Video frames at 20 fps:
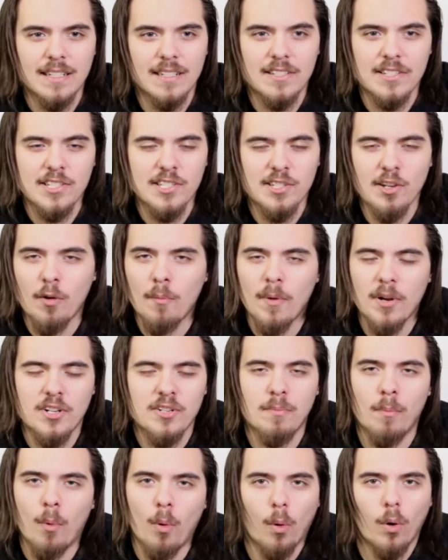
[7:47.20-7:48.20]
so
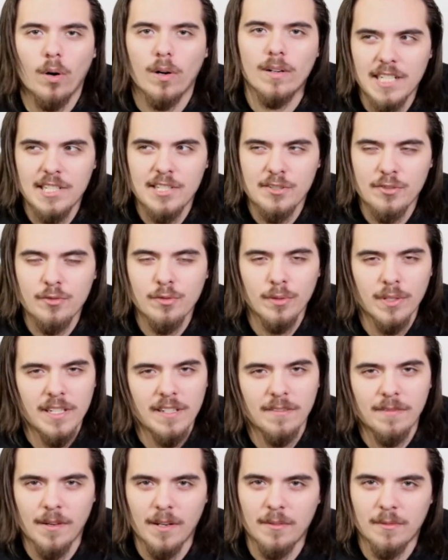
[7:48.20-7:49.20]
much more. It's truly
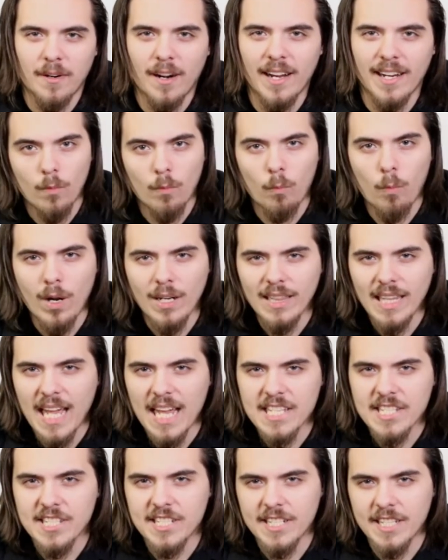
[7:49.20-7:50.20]
a fun ride. One
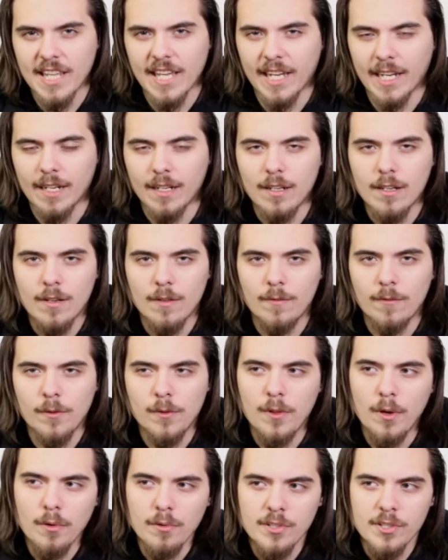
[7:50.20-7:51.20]
last thing. For
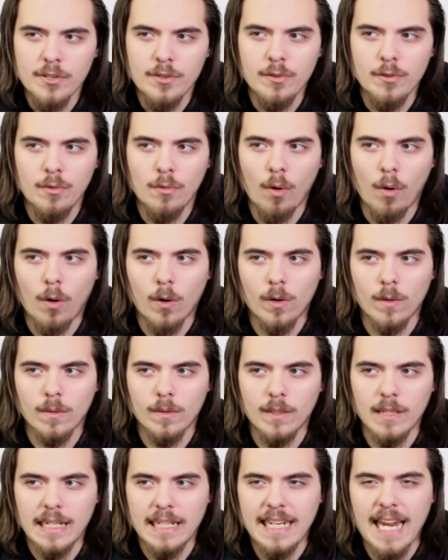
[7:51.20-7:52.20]
those who
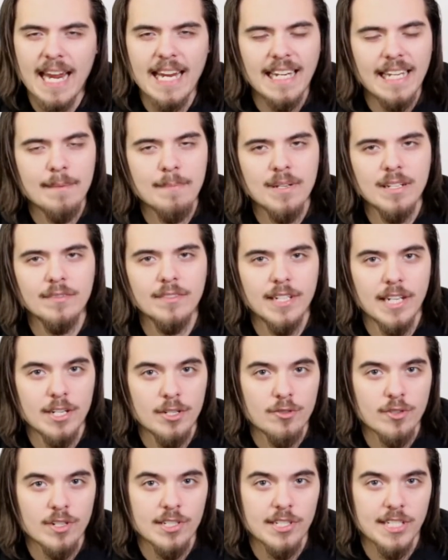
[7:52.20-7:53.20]
are gaining a bit of an
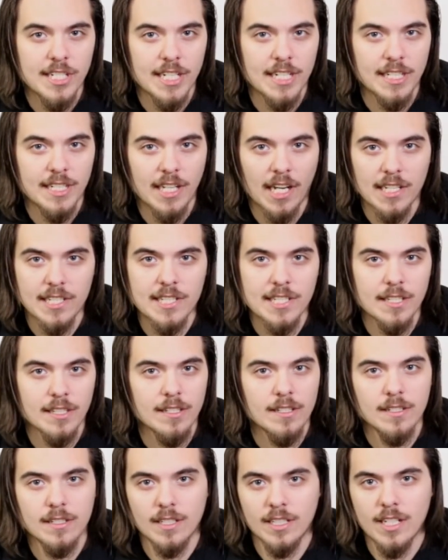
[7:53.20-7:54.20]
interest in
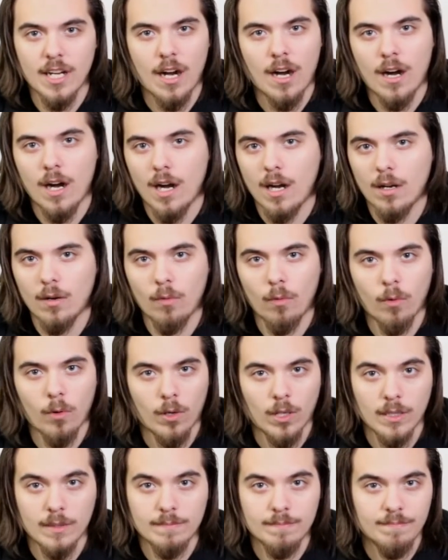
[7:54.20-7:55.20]
Godzilla, Kong,
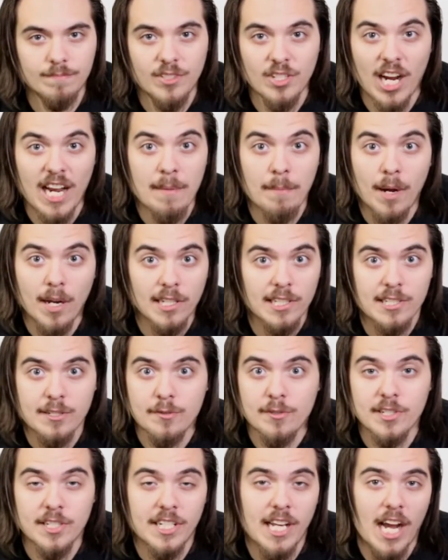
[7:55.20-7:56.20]
or giant
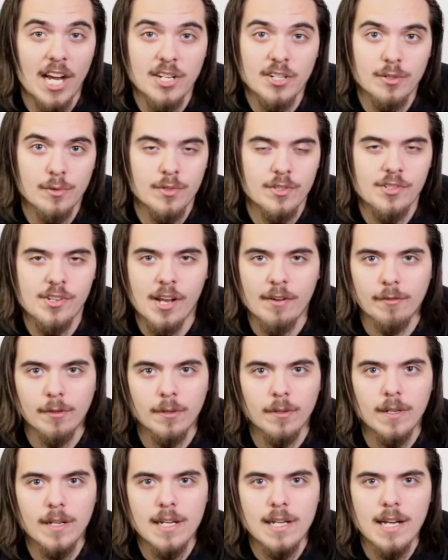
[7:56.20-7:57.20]
monsters and kaiju in
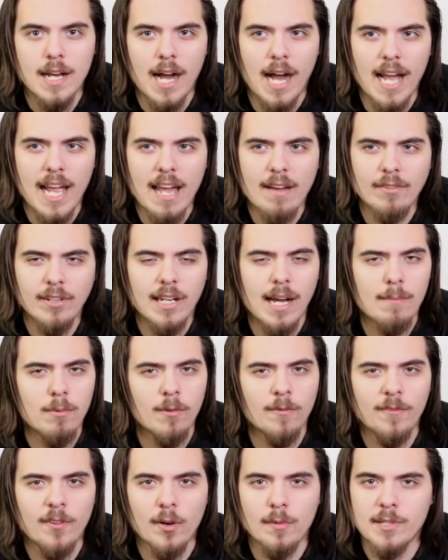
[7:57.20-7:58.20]
general, I have a couple
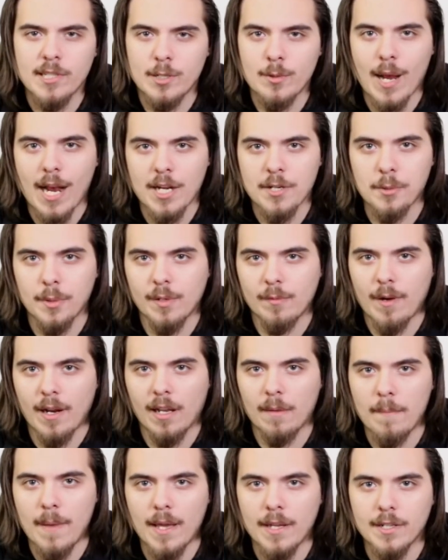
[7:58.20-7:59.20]
films to actually
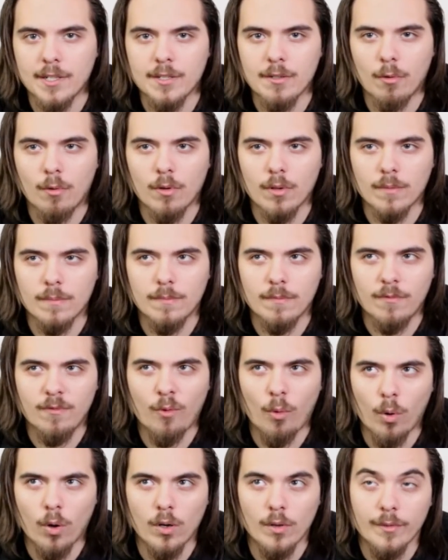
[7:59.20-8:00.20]
recommend, or
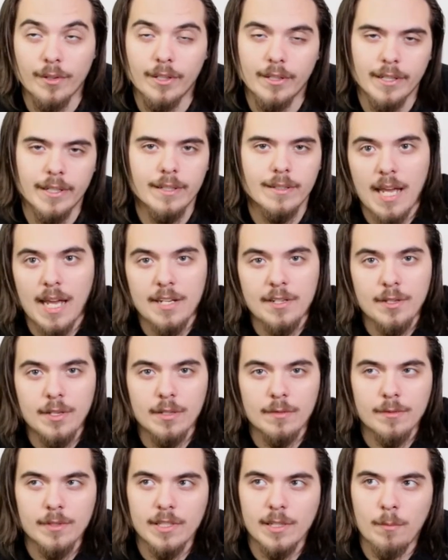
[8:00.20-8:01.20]
four really. And you
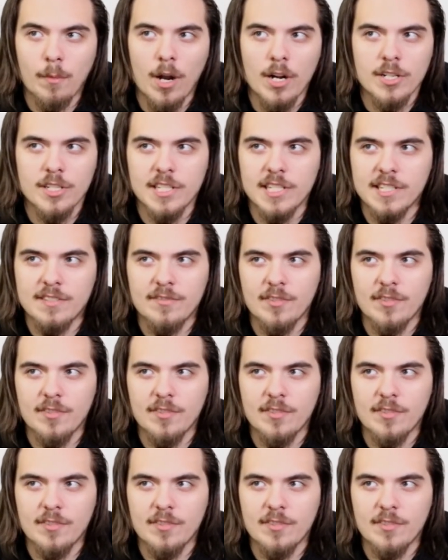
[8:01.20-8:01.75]
can really watch these